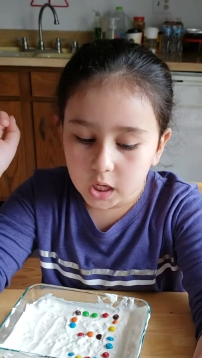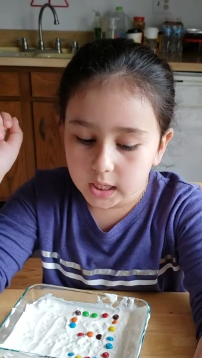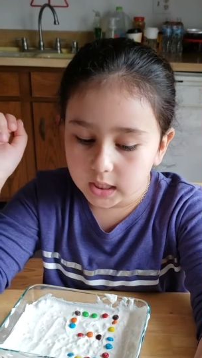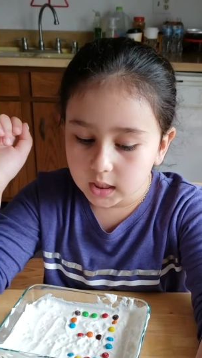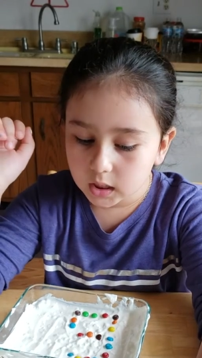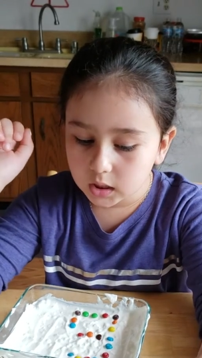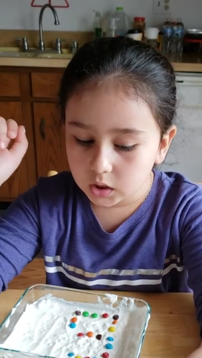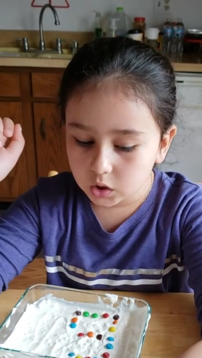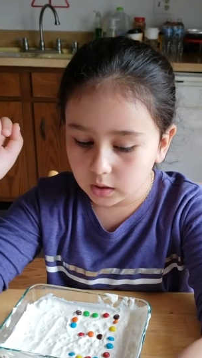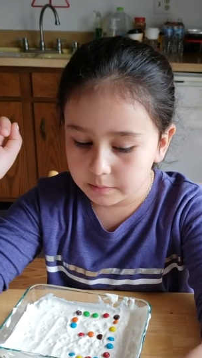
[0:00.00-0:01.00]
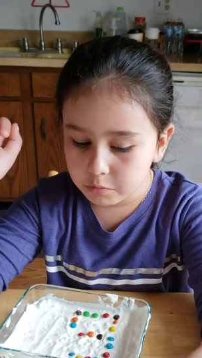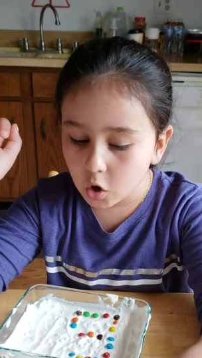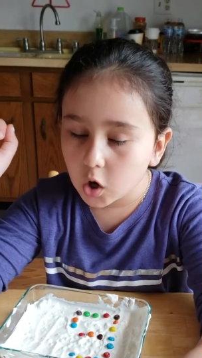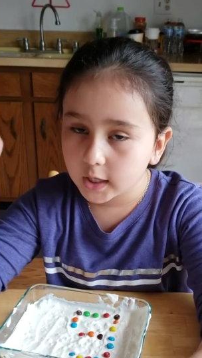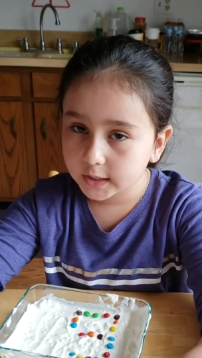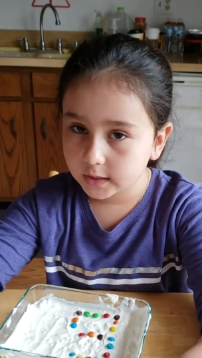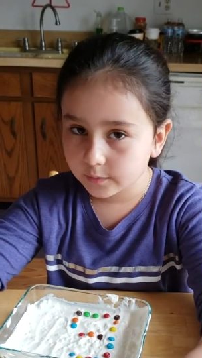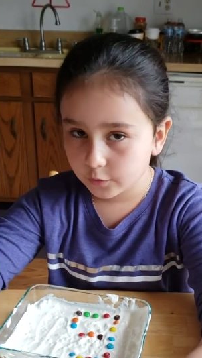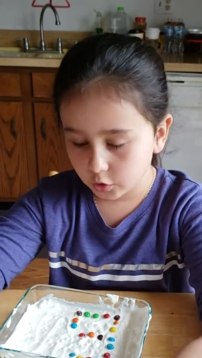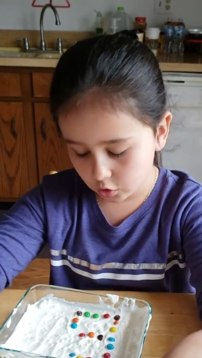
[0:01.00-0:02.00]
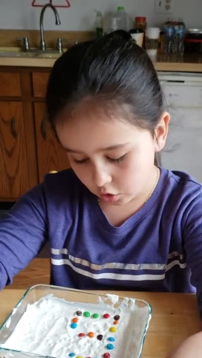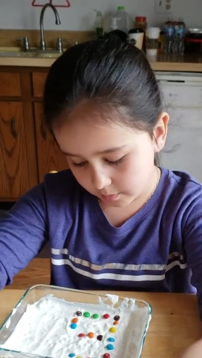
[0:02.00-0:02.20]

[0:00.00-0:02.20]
going to pause for a little